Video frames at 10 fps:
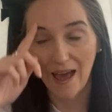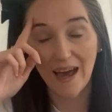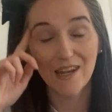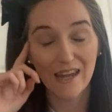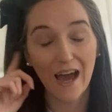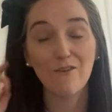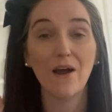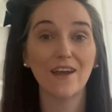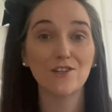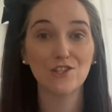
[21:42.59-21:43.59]
and now
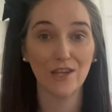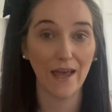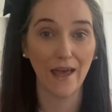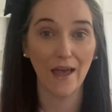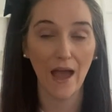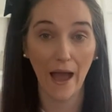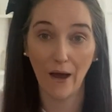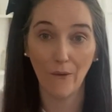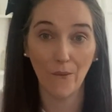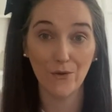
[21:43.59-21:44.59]
I can share
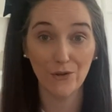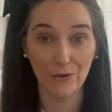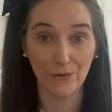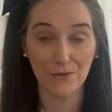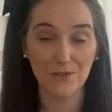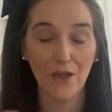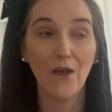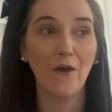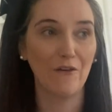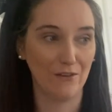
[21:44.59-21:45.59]
our news
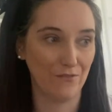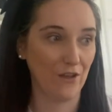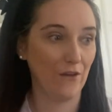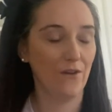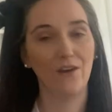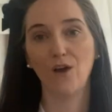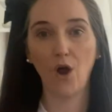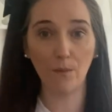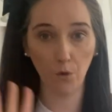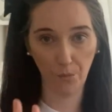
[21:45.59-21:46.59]
with you.
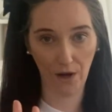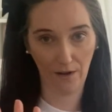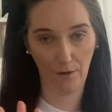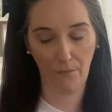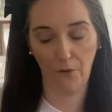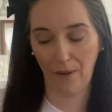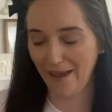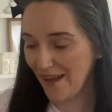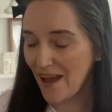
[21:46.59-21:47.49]
I'm not pregnant, by the way.